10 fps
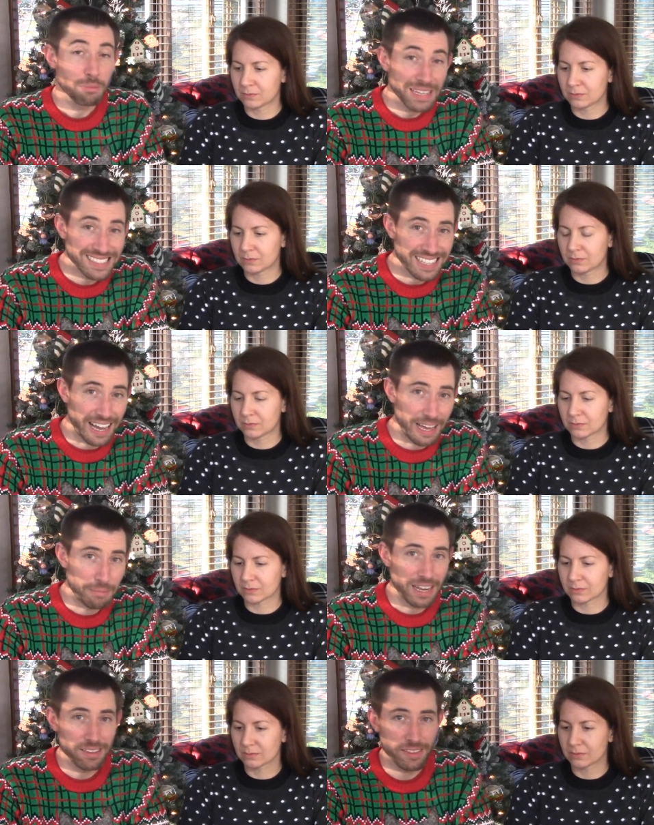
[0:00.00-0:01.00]
Speaker 1: meantime,
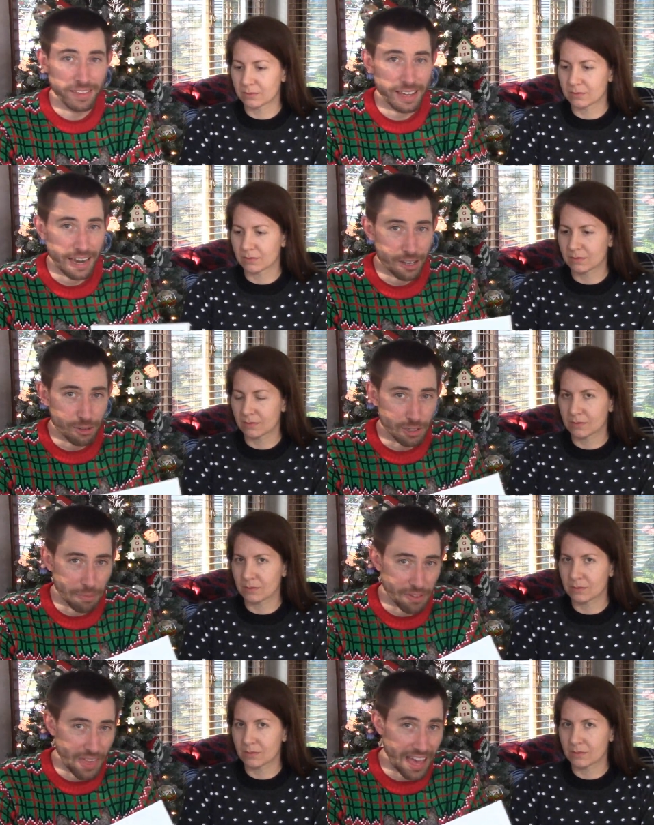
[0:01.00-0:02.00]
anything that kind of goes up
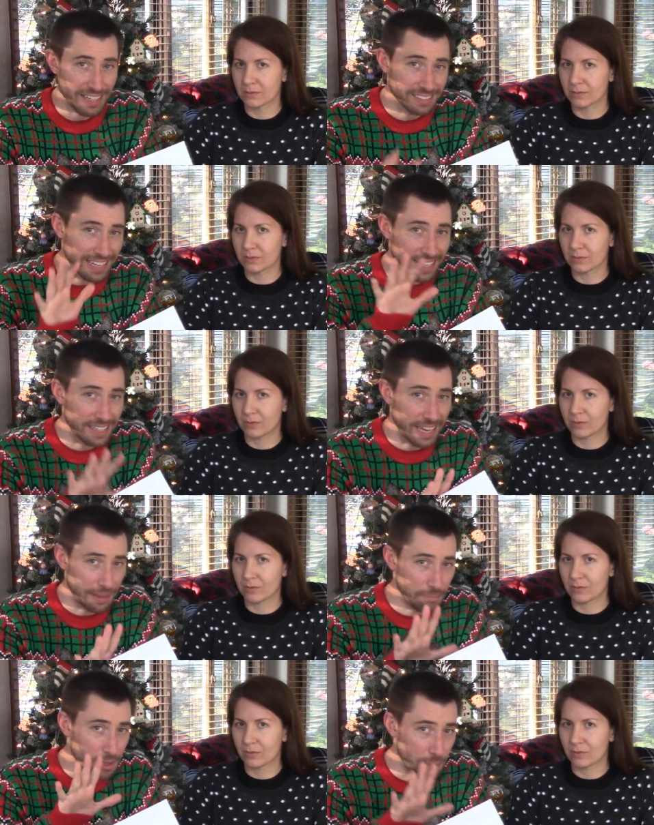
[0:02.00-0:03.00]
there that has like
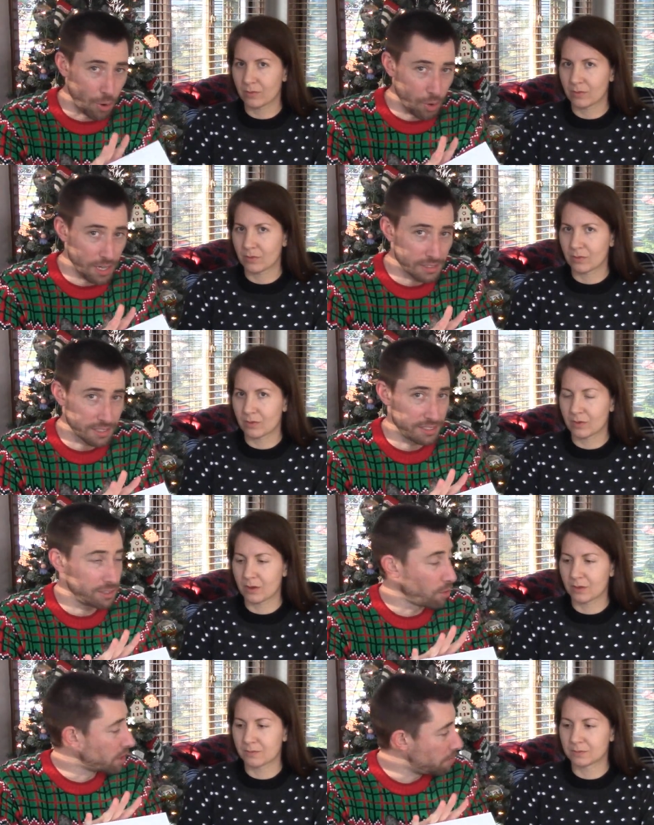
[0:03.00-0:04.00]
game components, I
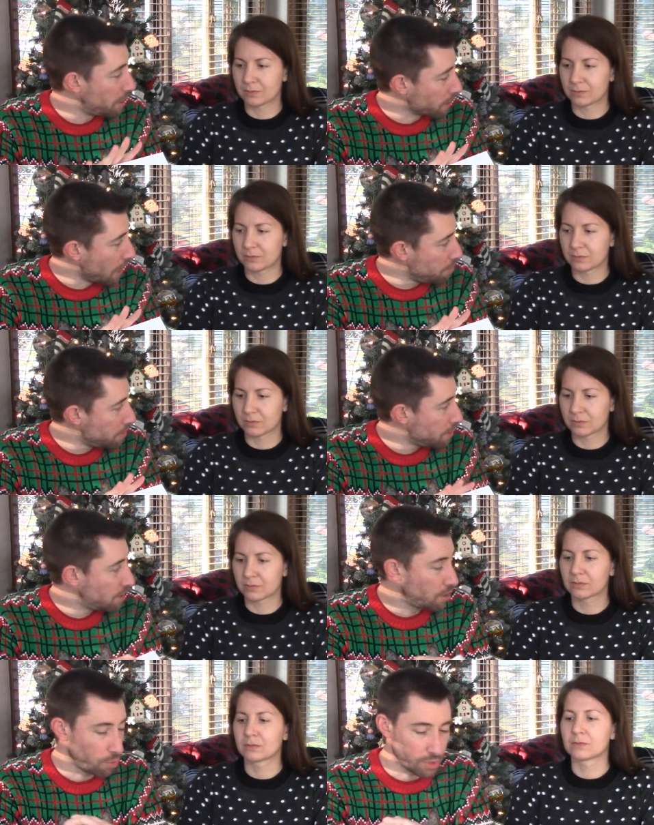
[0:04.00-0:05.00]
still want to pick up,
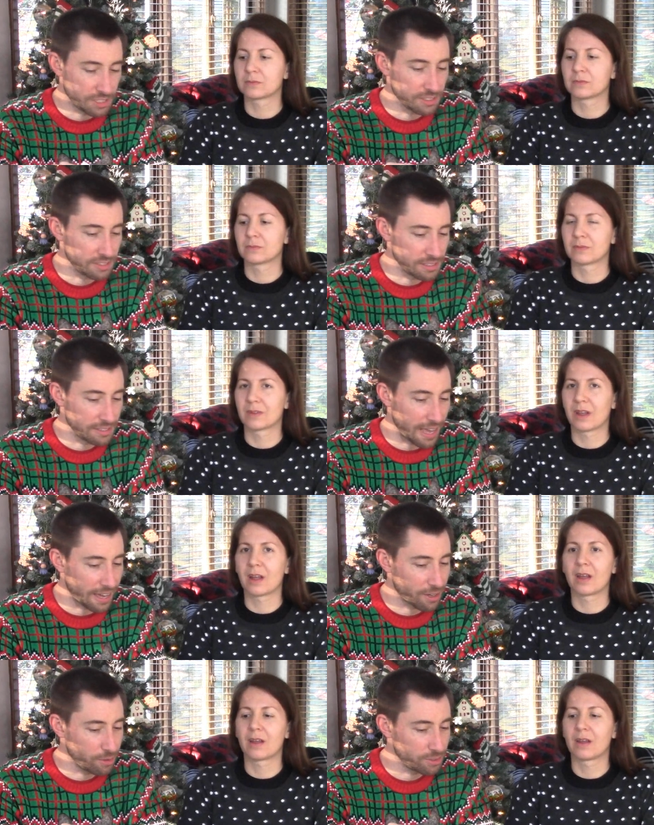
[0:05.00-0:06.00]
which is this
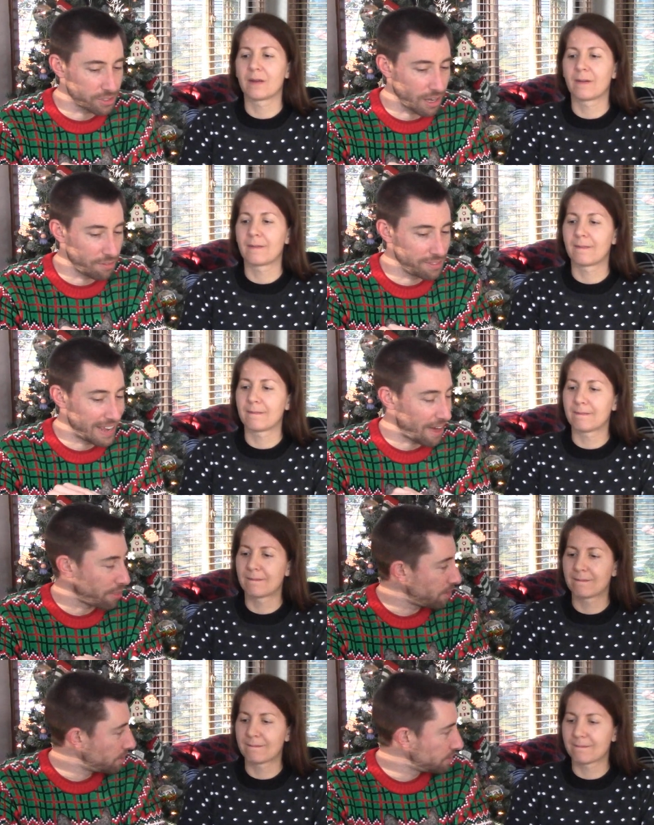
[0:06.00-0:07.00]
Echoes of
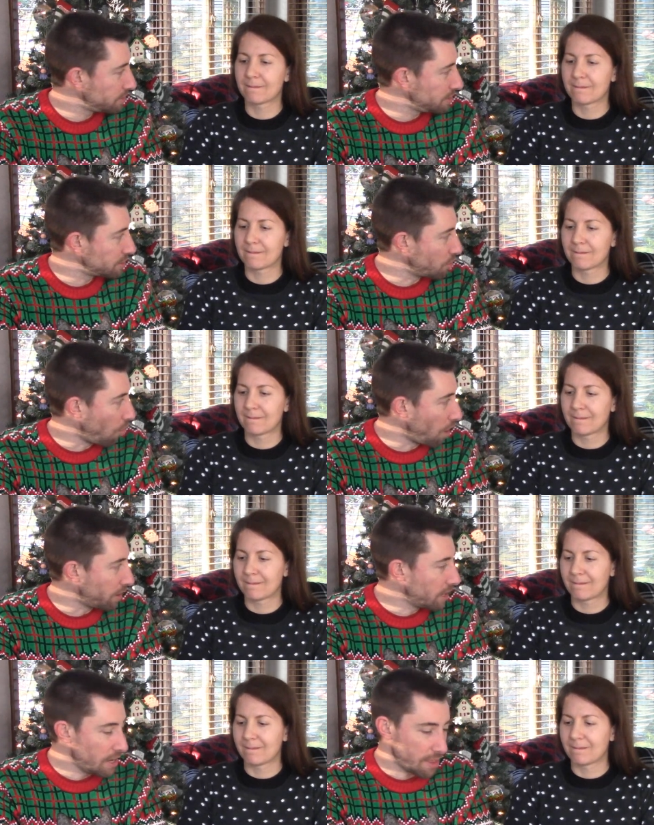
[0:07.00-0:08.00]
Death season
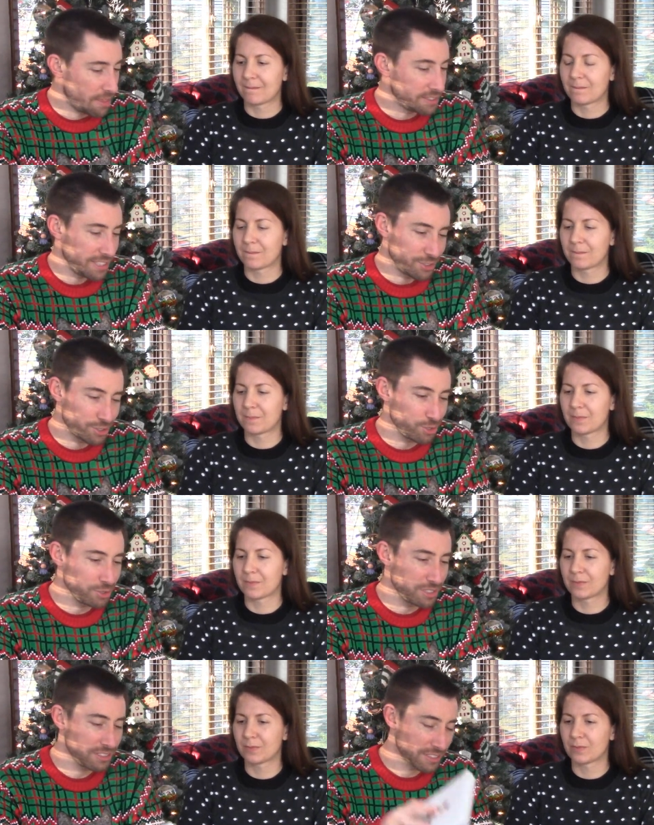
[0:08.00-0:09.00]
one. This
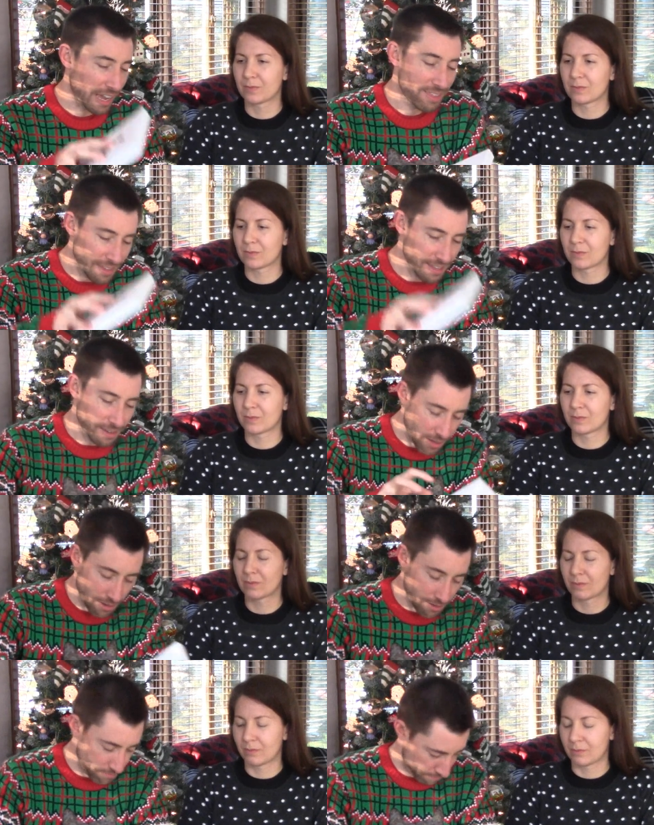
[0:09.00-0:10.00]
introduces, I think,
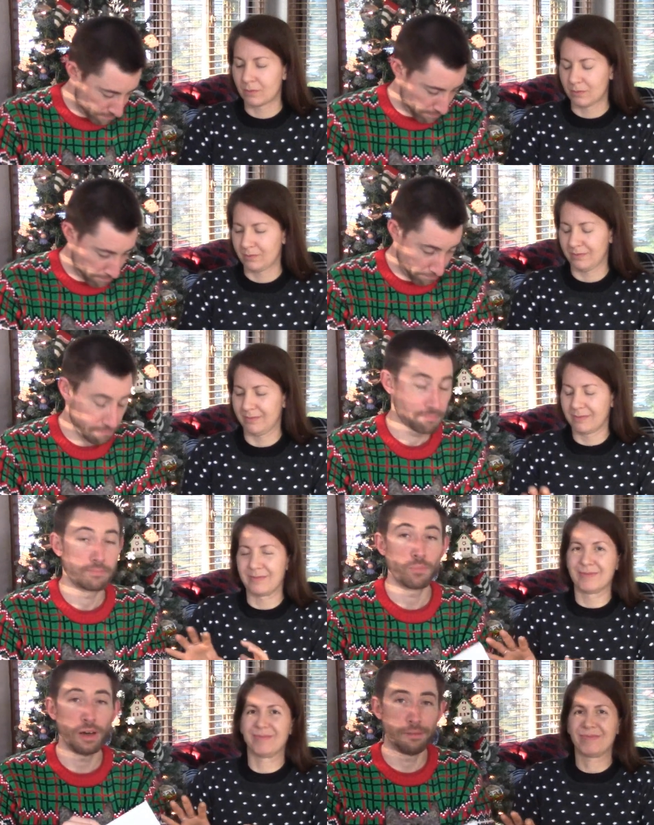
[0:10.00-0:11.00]
um,
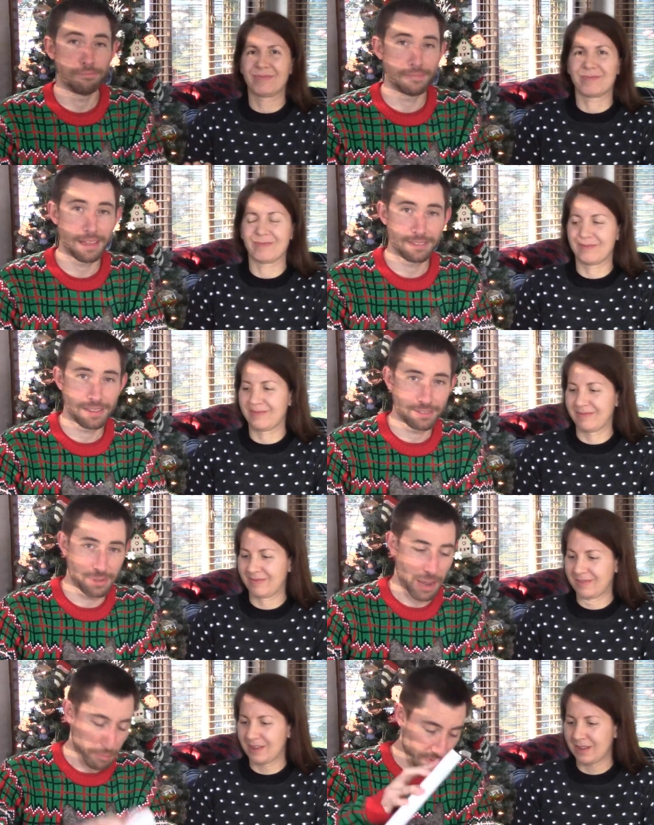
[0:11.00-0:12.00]
well, that, that's
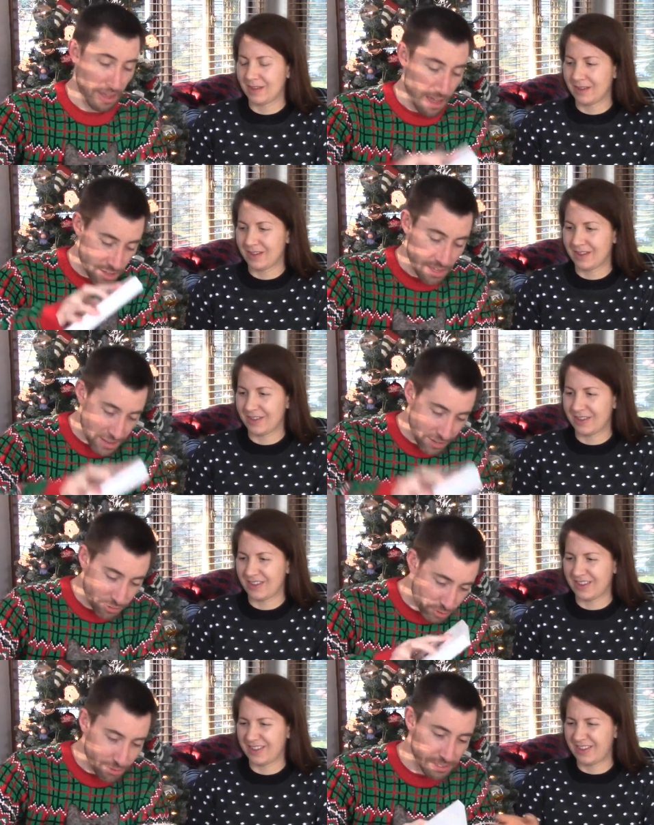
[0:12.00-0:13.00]
what happens. It
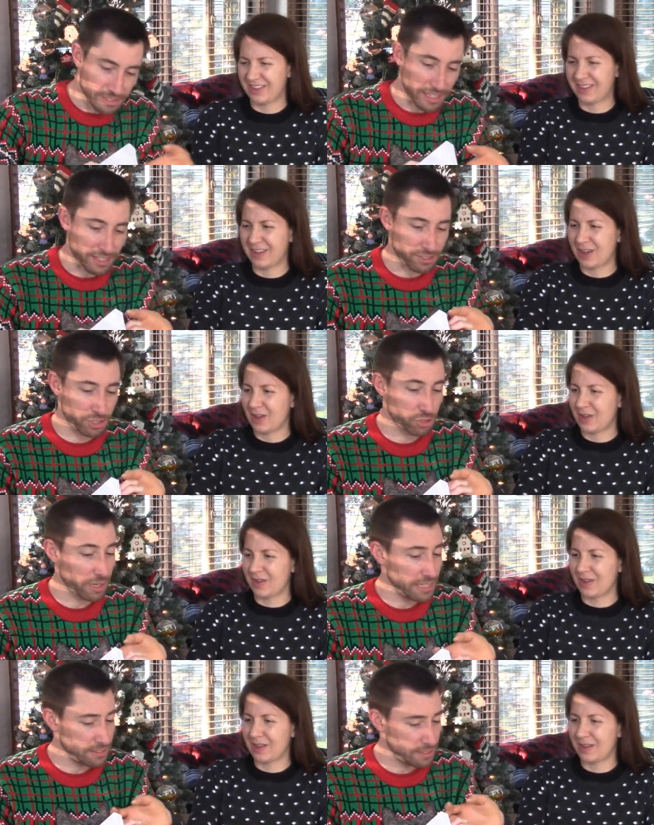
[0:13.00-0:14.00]
introduces like a
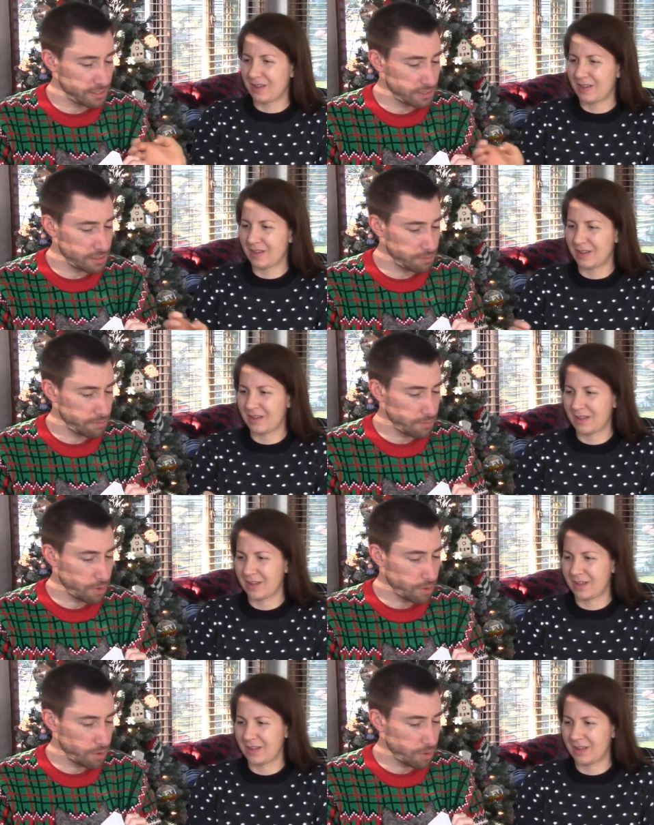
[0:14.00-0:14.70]
strain system.